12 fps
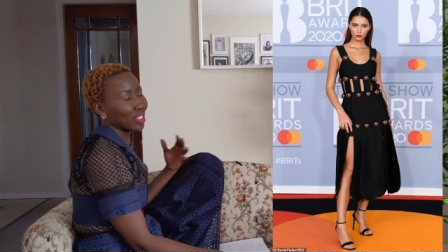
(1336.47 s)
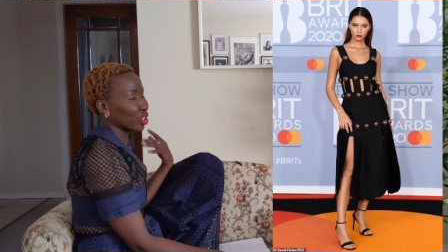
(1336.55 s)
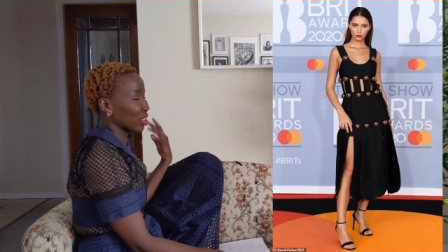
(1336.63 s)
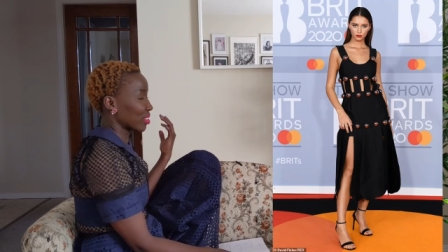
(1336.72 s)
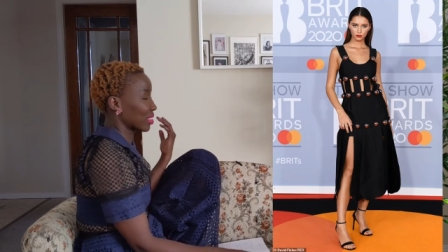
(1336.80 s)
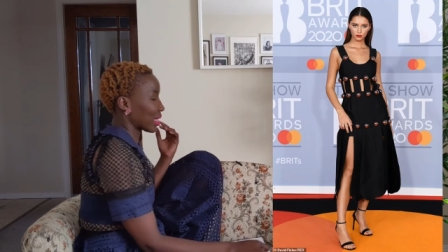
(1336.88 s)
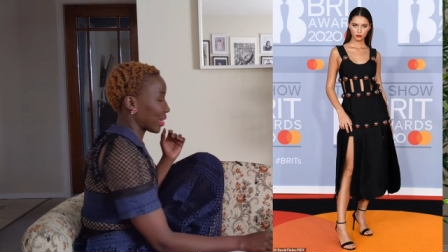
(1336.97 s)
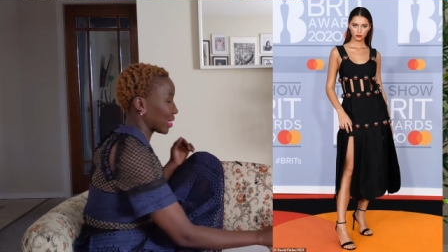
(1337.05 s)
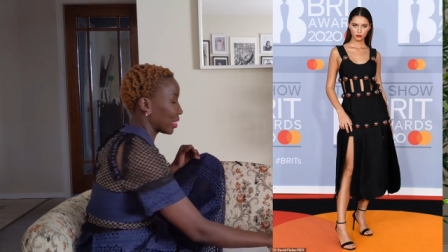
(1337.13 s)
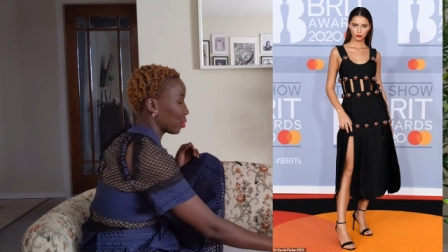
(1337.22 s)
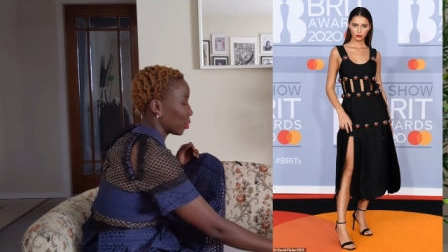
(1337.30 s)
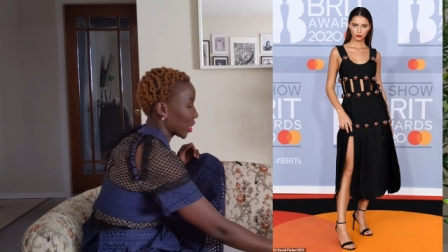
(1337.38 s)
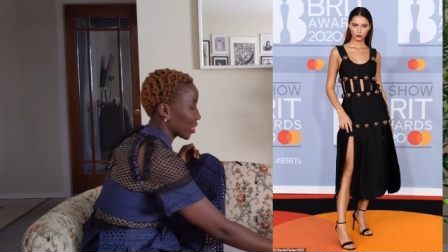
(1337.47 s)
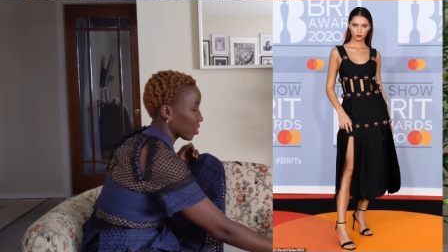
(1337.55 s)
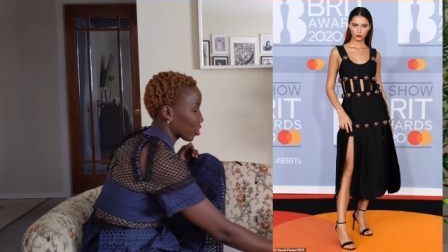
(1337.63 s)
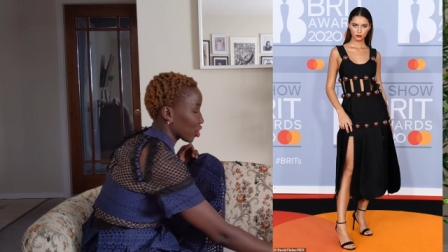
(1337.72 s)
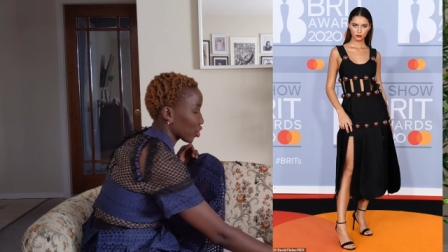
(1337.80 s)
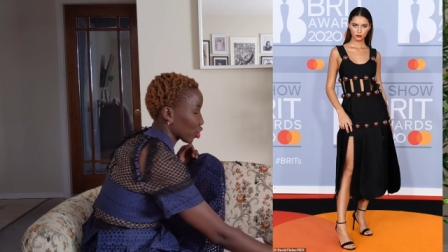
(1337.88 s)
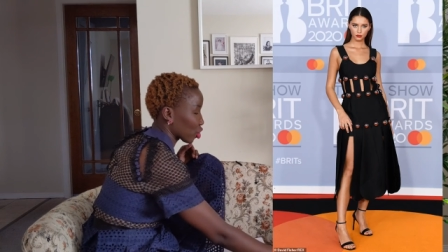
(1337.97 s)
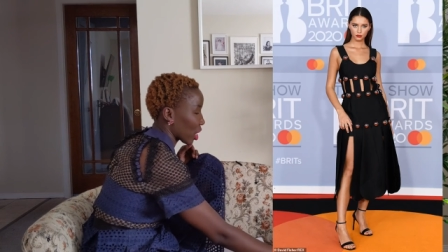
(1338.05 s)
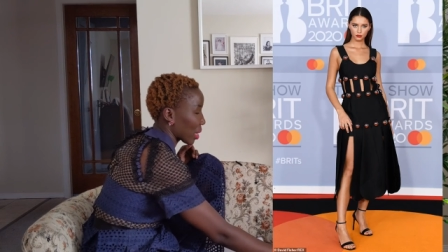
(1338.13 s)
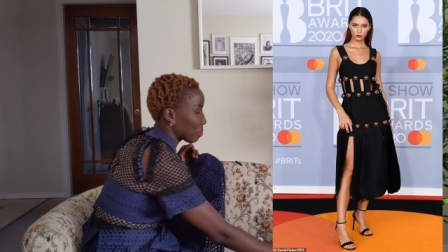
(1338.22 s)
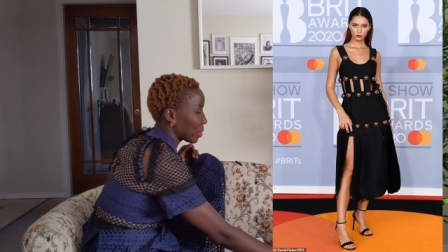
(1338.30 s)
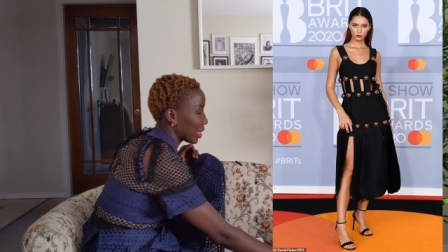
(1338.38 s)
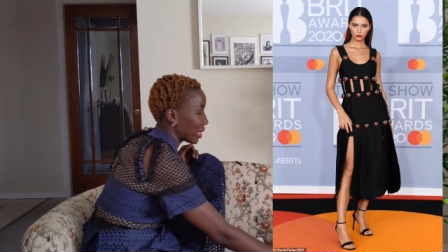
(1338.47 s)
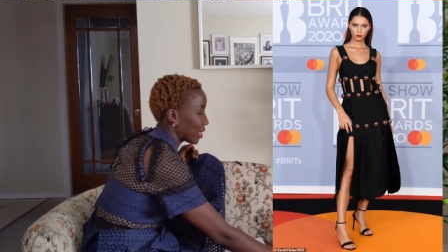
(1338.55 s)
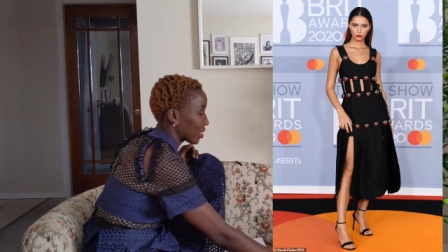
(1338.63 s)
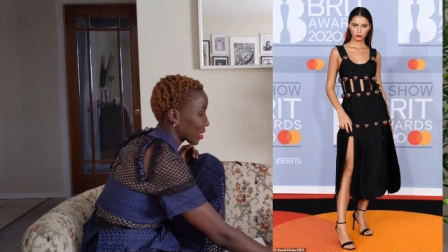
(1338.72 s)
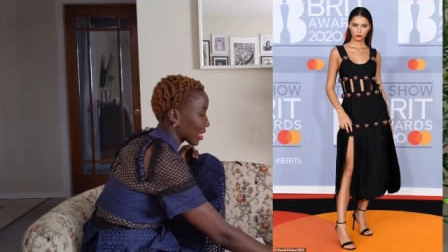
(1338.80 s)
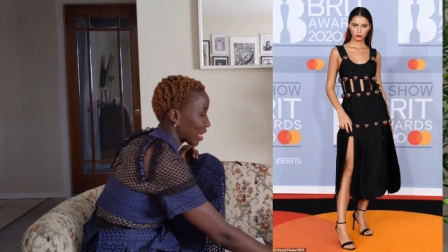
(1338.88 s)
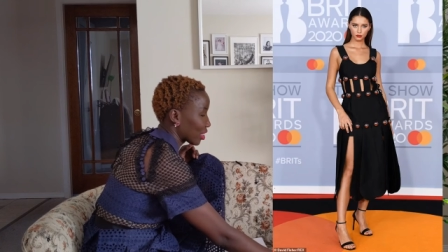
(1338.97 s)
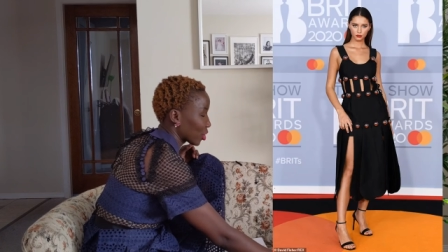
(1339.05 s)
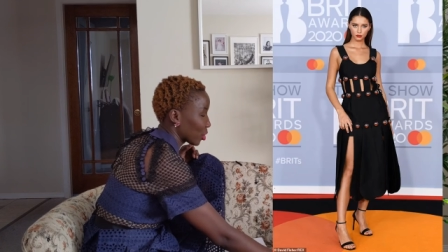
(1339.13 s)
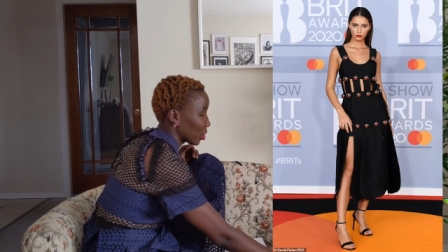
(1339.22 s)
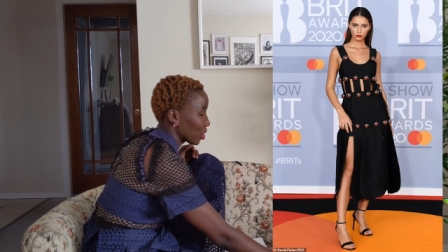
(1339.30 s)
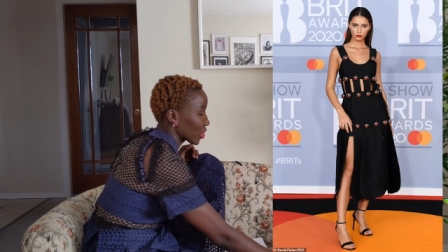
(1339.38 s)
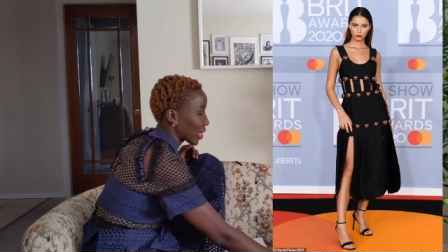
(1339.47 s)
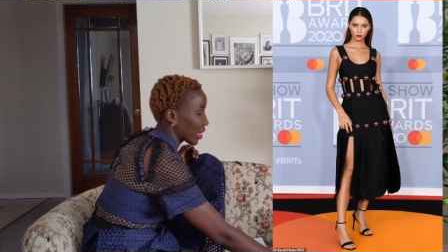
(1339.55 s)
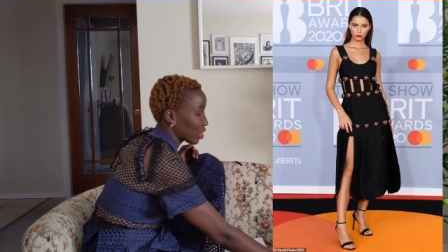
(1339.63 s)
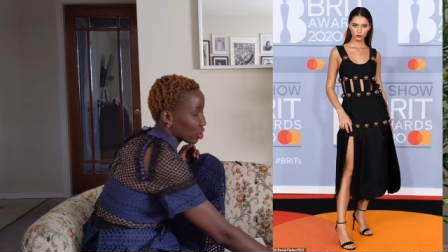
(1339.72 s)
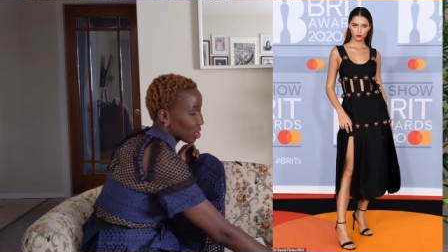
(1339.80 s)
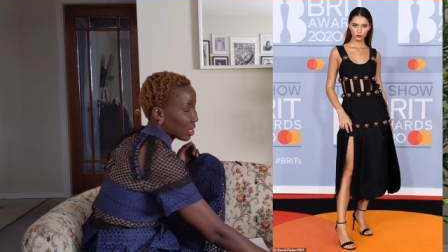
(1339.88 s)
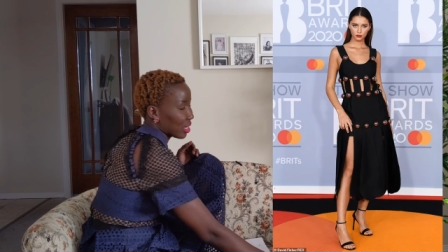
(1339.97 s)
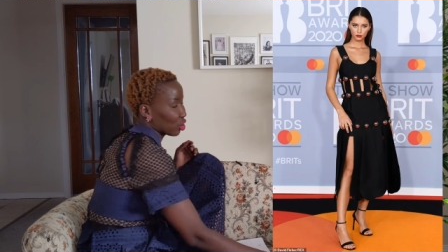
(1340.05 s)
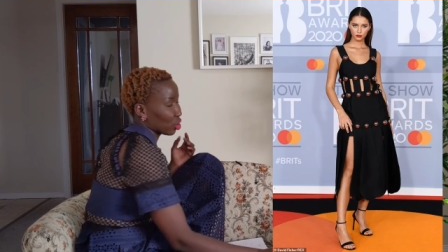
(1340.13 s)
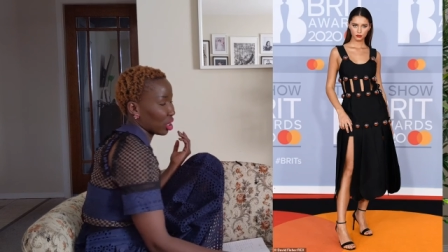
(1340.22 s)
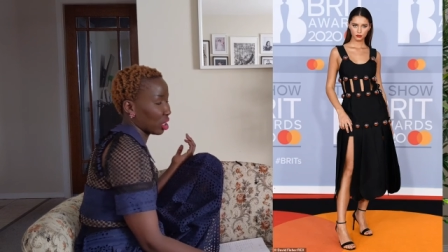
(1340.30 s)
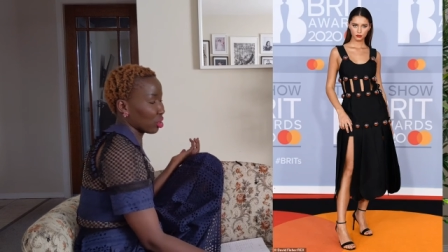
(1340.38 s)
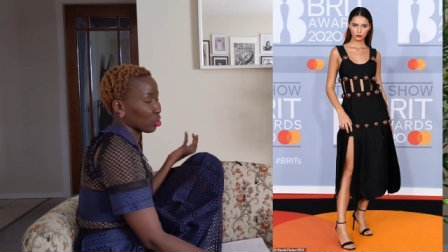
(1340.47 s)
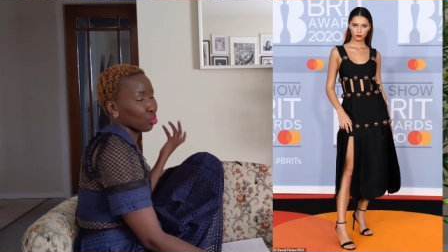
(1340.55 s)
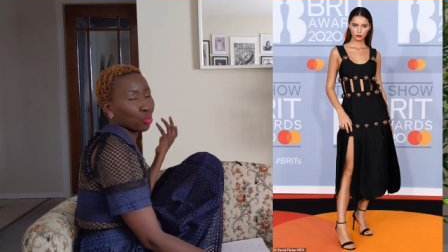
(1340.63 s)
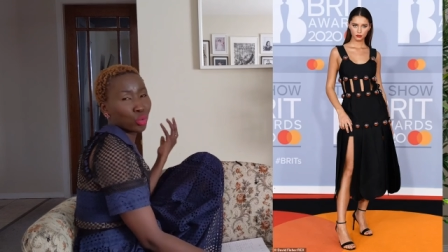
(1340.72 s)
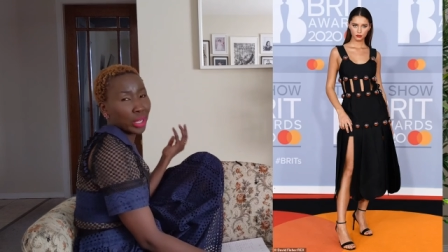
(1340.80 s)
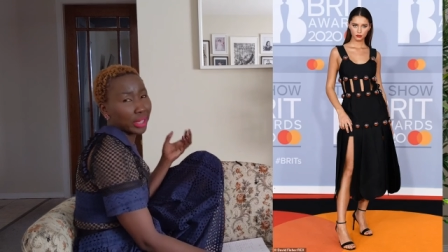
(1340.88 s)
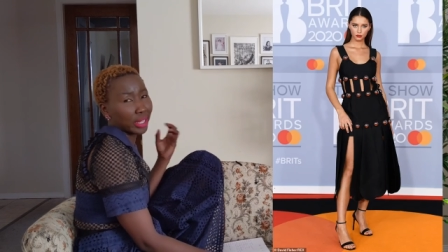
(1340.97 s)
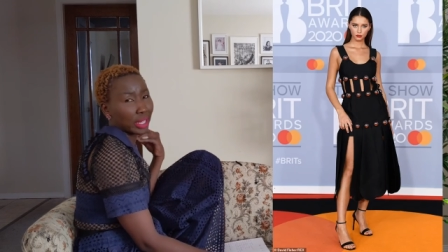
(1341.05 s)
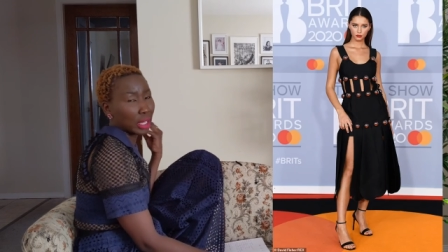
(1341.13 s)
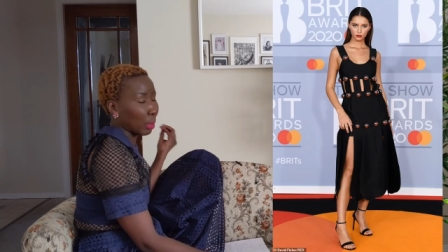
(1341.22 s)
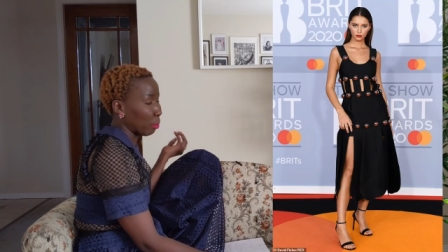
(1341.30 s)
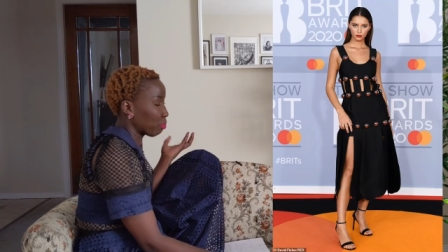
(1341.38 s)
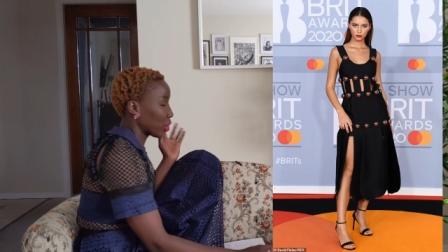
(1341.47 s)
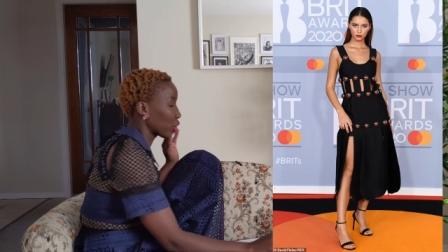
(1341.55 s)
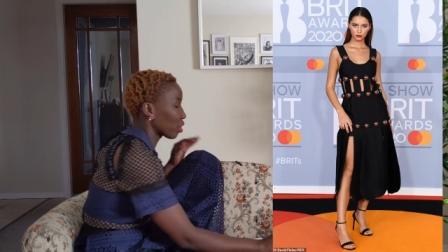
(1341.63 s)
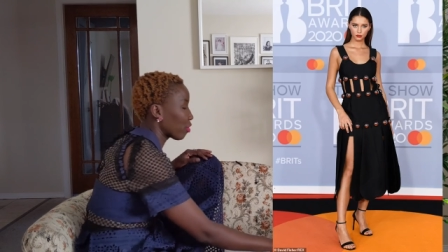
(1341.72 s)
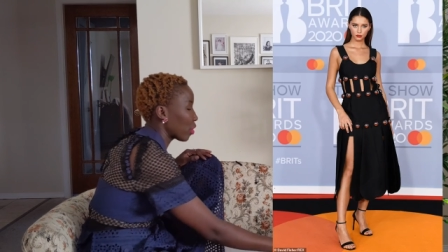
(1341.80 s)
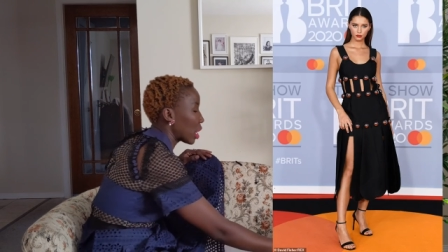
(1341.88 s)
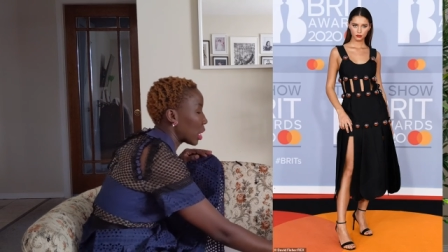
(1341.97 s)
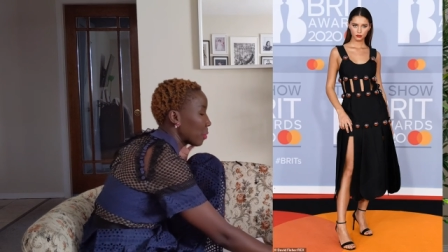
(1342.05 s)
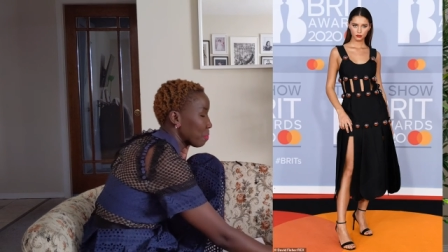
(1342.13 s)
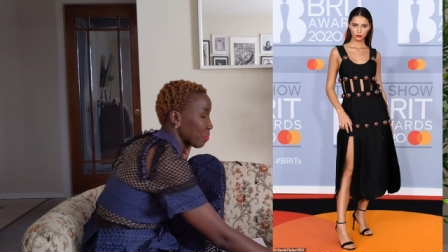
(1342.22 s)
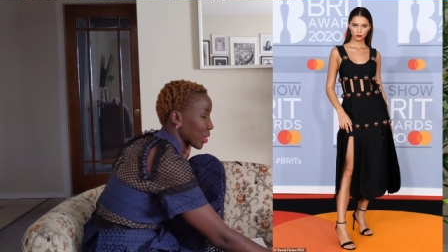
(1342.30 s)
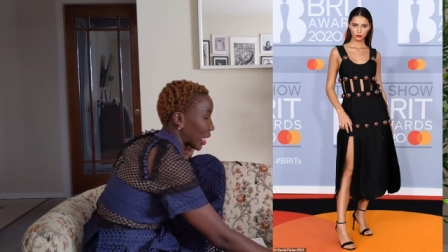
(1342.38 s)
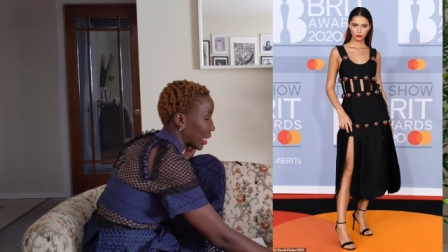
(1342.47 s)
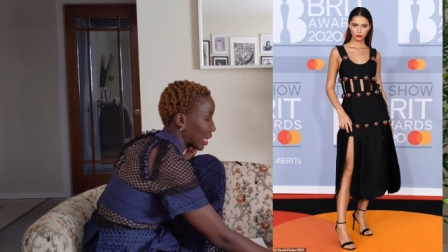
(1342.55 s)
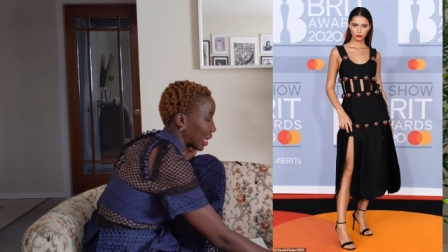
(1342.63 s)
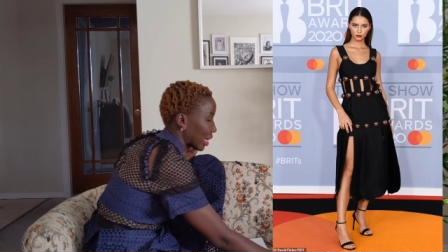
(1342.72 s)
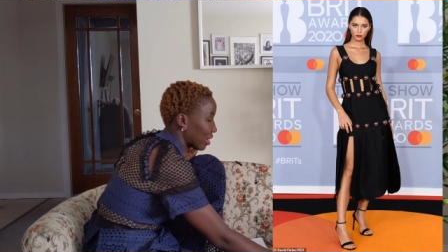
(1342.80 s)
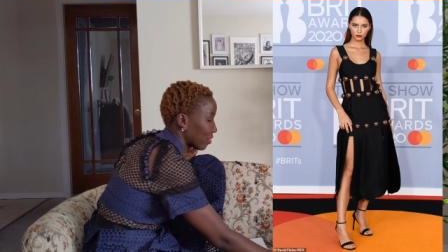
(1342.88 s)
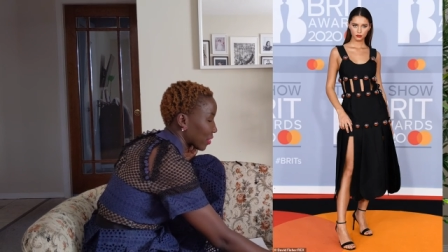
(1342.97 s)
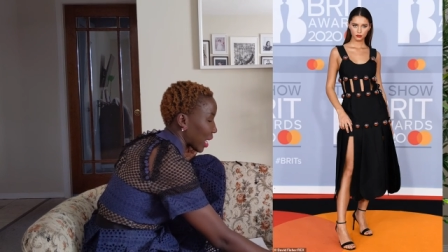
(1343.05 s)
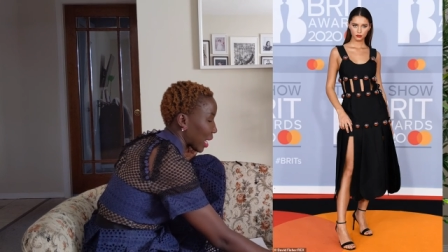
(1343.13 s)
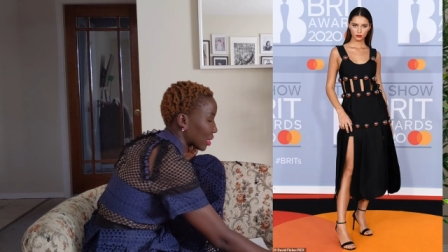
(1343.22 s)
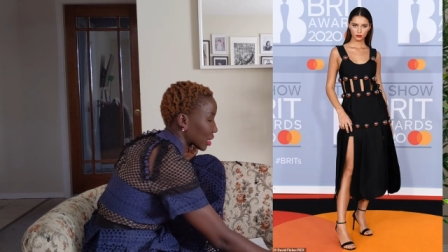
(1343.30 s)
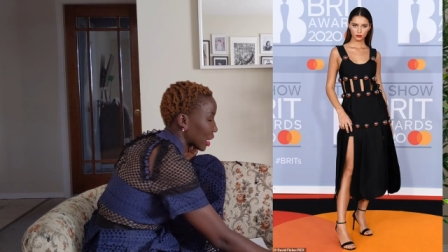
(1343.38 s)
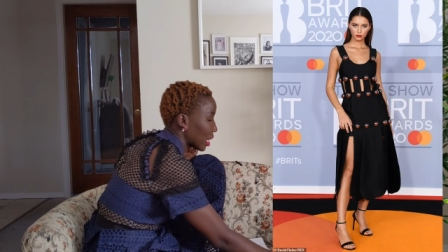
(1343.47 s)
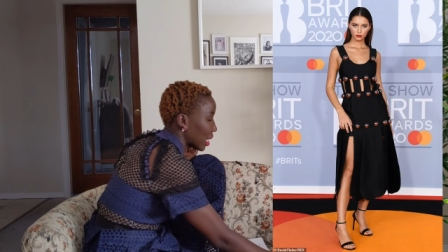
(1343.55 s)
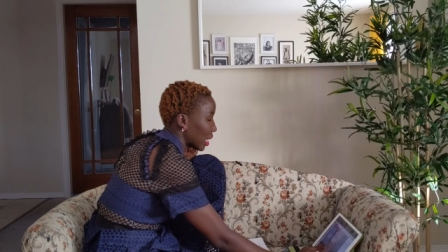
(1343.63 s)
that she's done it with this strappy sandals. I just think she looks really beautiful, and I love that.